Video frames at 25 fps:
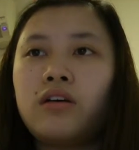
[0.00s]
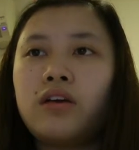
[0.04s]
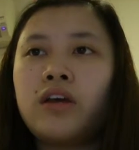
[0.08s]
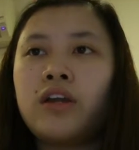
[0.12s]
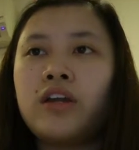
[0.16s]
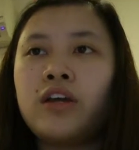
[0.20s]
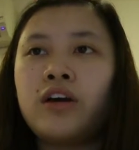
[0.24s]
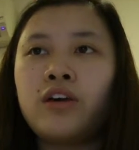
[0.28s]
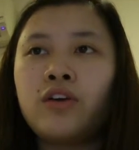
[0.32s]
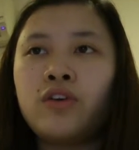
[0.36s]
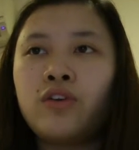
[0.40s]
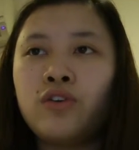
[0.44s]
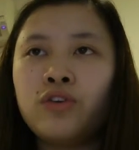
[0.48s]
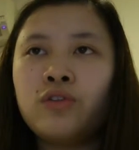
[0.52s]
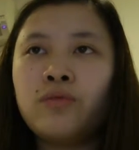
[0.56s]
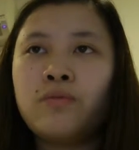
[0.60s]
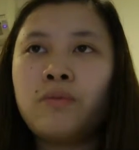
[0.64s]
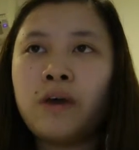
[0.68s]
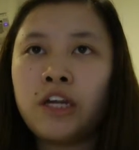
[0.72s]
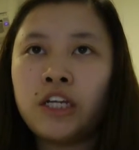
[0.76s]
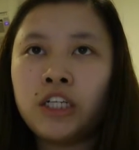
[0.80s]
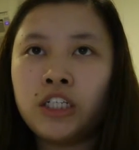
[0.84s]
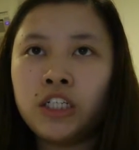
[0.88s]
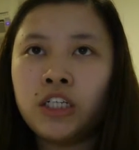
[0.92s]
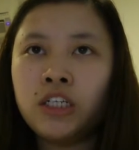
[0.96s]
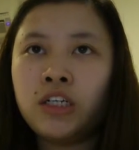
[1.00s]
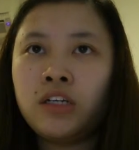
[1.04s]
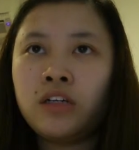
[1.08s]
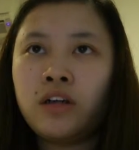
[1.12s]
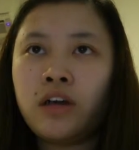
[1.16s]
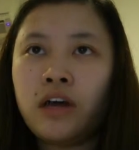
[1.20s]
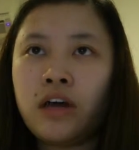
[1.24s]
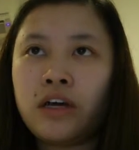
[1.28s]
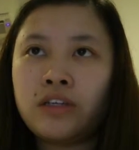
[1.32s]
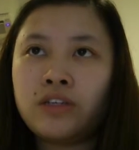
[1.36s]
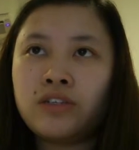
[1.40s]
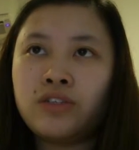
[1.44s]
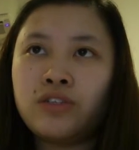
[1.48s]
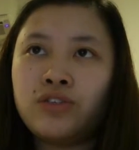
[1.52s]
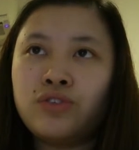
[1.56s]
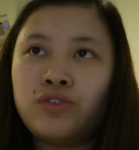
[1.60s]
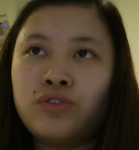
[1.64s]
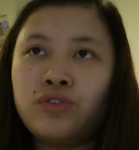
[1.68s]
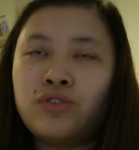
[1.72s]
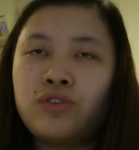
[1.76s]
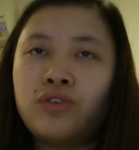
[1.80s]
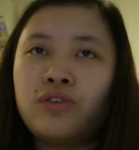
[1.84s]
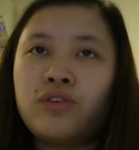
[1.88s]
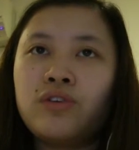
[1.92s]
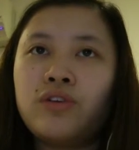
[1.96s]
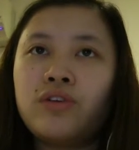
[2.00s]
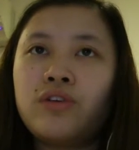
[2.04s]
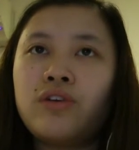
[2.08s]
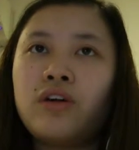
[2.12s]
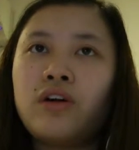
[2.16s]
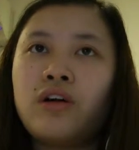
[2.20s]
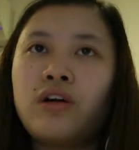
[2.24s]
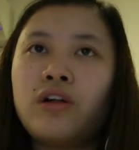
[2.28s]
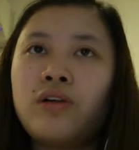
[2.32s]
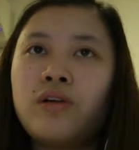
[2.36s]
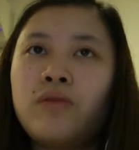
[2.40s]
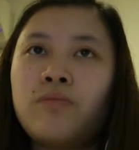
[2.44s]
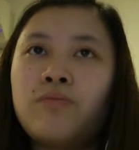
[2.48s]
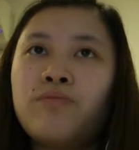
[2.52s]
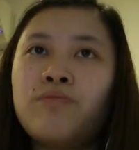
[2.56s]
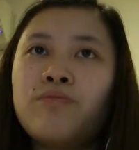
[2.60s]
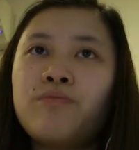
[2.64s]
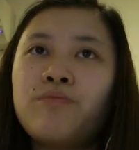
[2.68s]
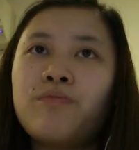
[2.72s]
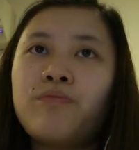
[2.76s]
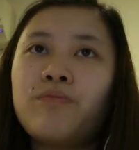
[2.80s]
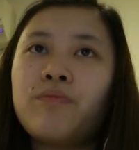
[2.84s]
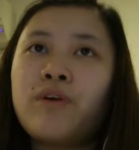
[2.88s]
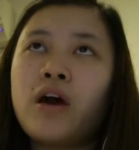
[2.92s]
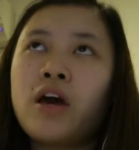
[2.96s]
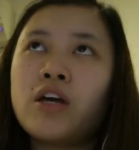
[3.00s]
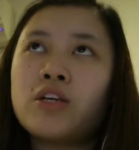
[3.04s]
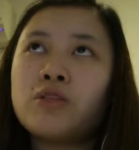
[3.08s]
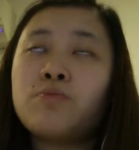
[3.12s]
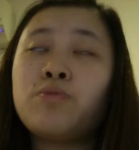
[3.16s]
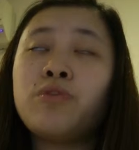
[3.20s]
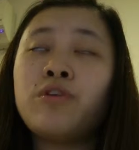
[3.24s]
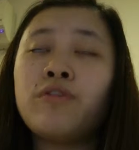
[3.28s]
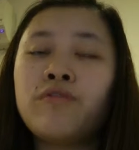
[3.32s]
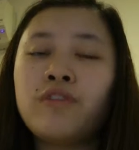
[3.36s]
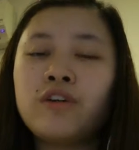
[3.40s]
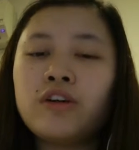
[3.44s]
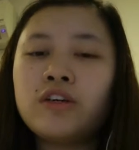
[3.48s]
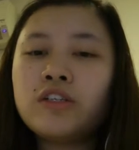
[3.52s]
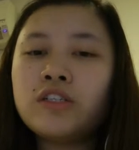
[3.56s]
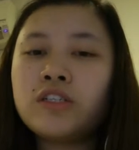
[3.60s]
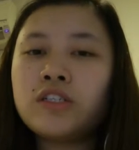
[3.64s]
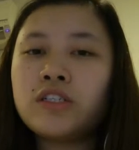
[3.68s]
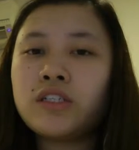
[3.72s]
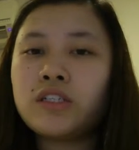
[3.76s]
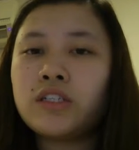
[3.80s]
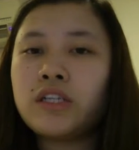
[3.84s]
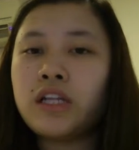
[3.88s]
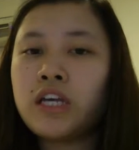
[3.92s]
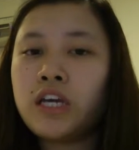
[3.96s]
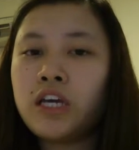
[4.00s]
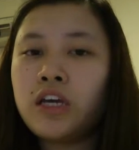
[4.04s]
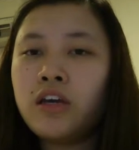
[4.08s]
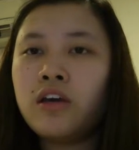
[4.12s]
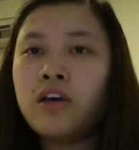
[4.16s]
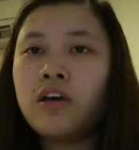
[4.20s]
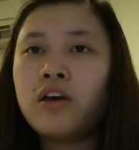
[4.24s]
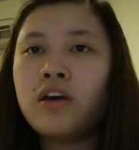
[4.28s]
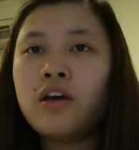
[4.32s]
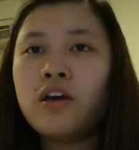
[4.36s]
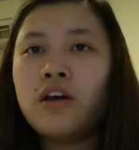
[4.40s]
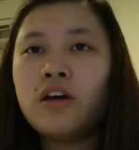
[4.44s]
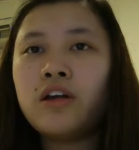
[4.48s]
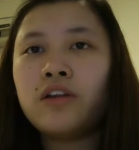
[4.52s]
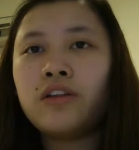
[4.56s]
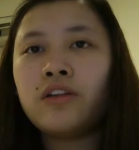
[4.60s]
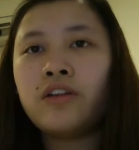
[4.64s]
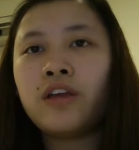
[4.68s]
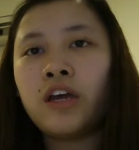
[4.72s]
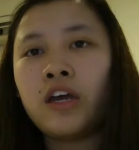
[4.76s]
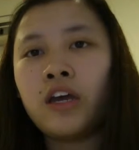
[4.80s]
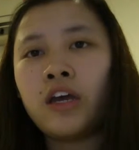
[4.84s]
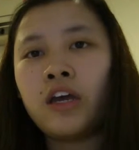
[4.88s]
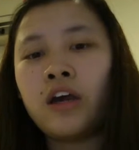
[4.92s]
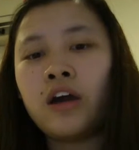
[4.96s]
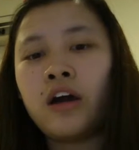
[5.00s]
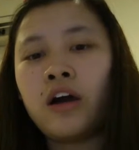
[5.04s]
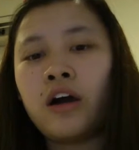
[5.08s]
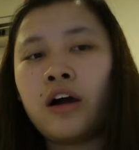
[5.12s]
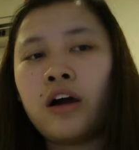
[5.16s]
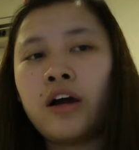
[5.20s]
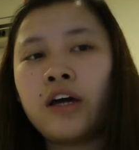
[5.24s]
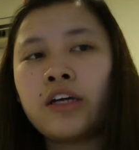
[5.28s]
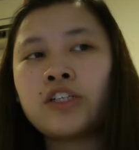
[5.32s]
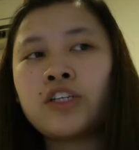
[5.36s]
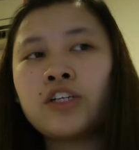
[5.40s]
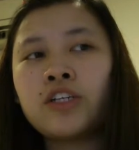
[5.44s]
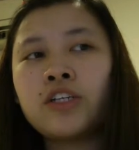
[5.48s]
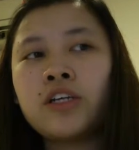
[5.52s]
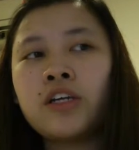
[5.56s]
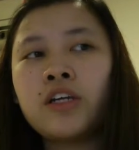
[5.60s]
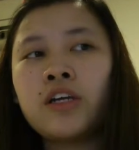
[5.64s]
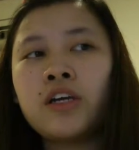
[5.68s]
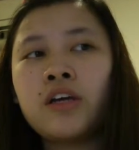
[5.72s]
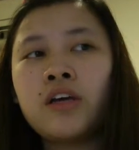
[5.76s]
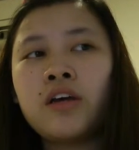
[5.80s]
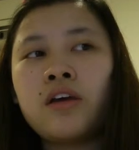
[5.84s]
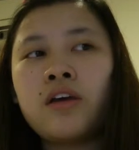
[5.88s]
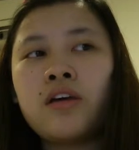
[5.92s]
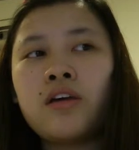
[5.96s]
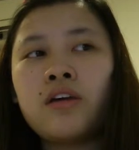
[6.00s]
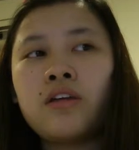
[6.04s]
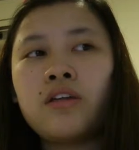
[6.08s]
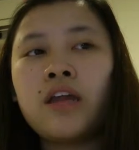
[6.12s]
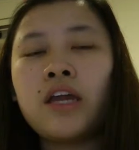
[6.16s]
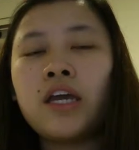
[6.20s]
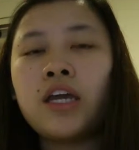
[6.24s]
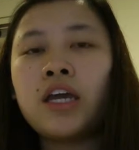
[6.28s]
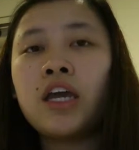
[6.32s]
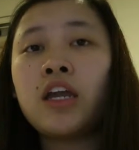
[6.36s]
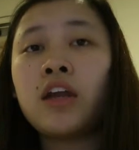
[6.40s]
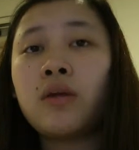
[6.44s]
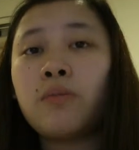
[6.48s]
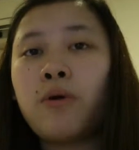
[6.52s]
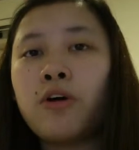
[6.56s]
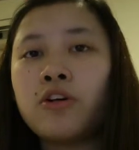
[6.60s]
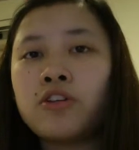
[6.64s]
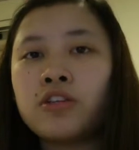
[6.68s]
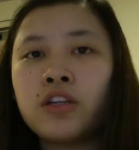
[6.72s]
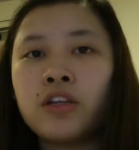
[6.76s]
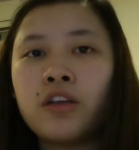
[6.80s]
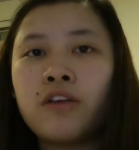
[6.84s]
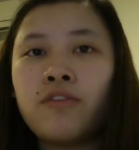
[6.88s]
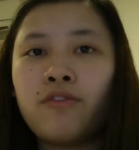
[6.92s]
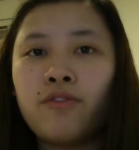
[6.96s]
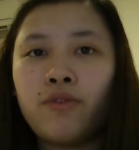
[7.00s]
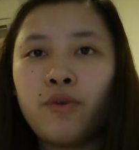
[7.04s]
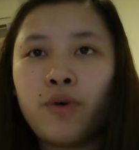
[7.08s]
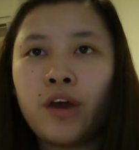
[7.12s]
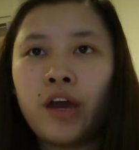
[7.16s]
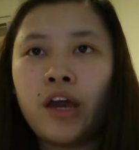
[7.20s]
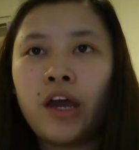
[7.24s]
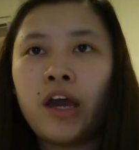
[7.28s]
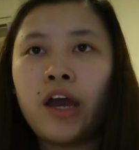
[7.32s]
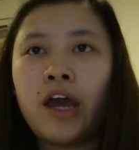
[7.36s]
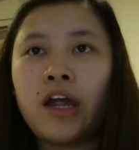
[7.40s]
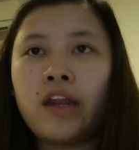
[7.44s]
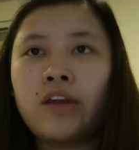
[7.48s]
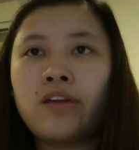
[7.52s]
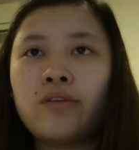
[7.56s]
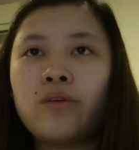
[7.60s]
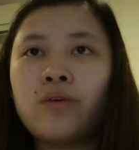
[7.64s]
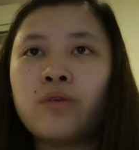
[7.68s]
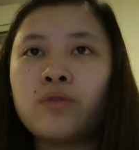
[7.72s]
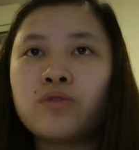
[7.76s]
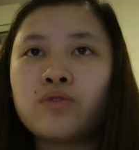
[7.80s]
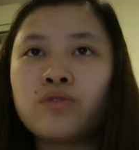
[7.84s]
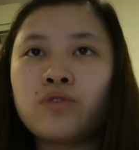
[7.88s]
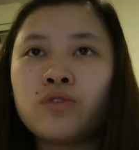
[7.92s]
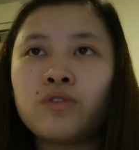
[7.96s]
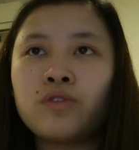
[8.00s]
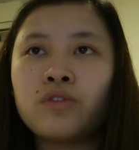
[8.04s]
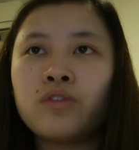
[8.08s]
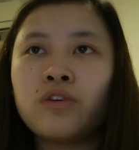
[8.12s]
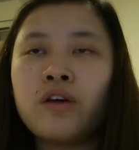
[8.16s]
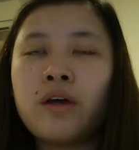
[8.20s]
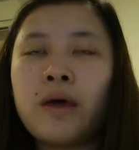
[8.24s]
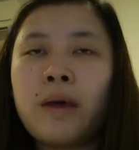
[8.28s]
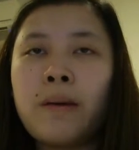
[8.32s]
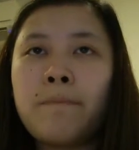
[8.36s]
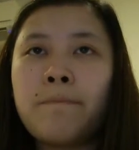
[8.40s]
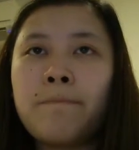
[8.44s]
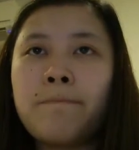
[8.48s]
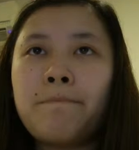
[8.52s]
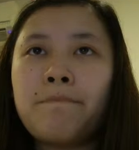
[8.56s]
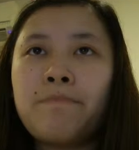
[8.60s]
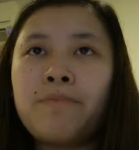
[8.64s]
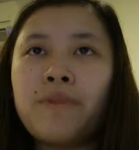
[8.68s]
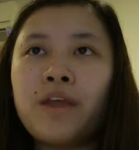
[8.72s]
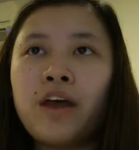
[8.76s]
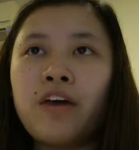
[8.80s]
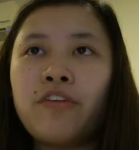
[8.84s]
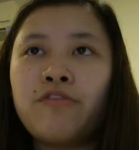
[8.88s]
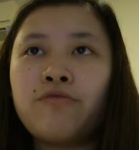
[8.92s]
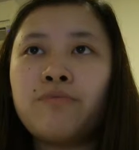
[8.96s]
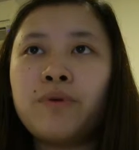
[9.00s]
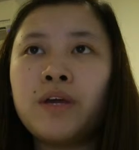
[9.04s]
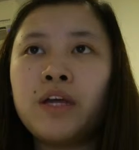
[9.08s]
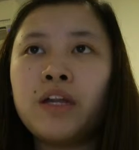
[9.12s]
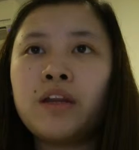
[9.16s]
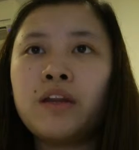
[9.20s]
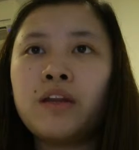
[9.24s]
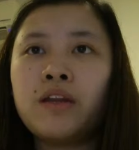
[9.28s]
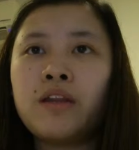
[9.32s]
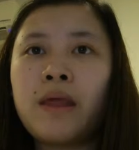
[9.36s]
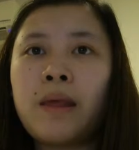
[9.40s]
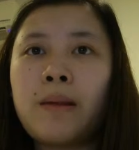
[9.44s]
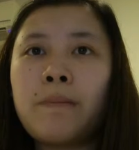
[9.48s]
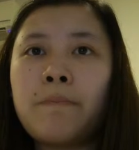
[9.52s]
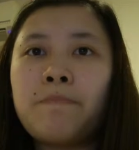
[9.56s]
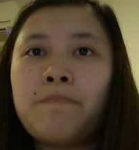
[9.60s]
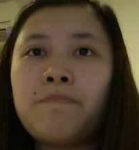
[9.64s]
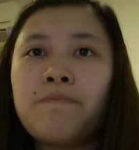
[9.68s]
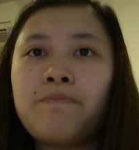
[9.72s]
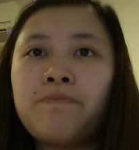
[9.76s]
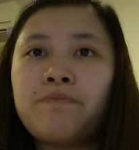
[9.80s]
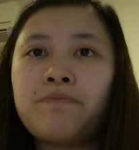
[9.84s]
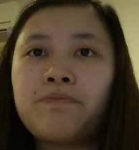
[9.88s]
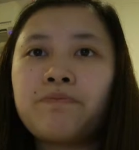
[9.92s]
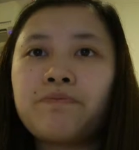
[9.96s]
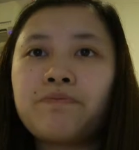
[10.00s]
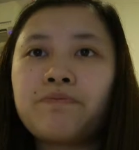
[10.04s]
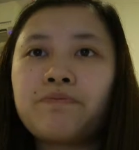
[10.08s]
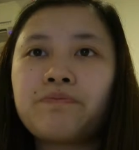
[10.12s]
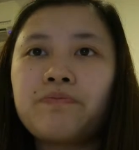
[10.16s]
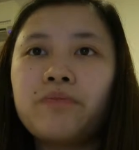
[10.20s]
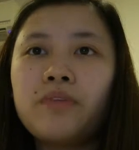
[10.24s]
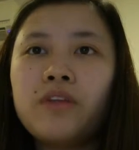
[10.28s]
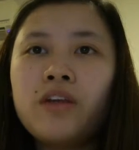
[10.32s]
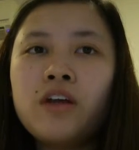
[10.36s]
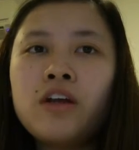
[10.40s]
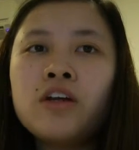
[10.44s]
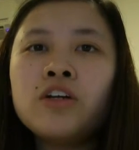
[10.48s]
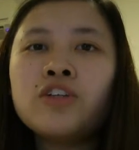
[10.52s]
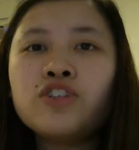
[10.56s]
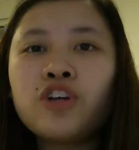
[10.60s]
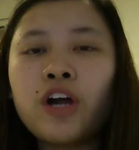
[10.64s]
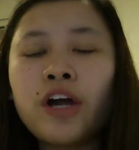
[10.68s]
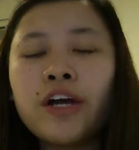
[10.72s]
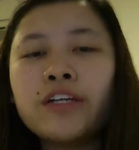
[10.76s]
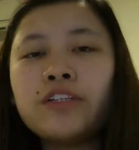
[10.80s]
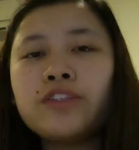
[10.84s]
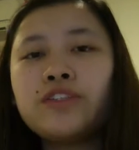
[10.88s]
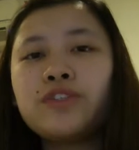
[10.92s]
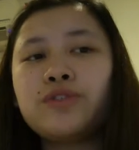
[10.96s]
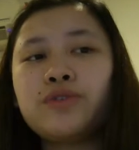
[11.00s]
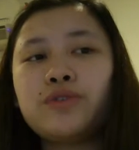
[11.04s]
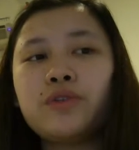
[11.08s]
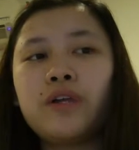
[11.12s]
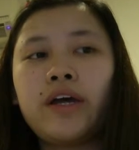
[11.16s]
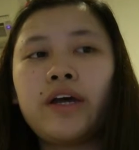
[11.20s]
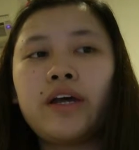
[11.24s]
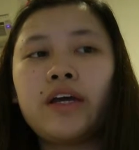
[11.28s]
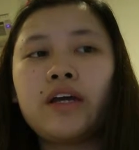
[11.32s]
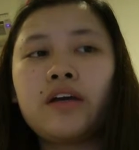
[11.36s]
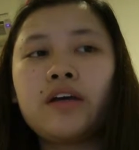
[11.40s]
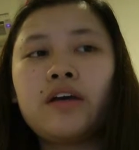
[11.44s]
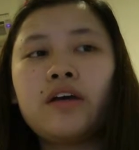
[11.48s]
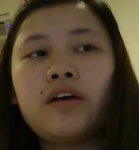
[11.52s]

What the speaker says: in a good manner as previously, they are actually thinking in a positive way, and also have been trying to like